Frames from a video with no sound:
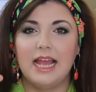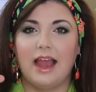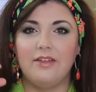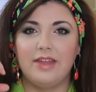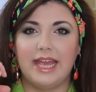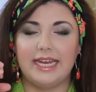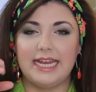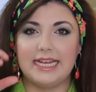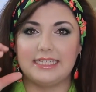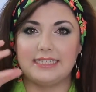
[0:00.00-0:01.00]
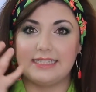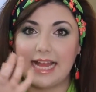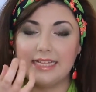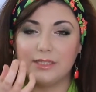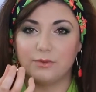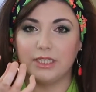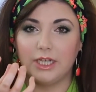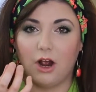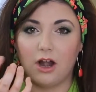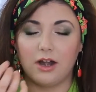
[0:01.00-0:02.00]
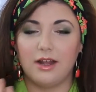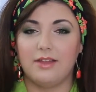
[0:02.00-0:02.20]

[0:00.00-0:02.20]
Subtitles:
and then it sets really hard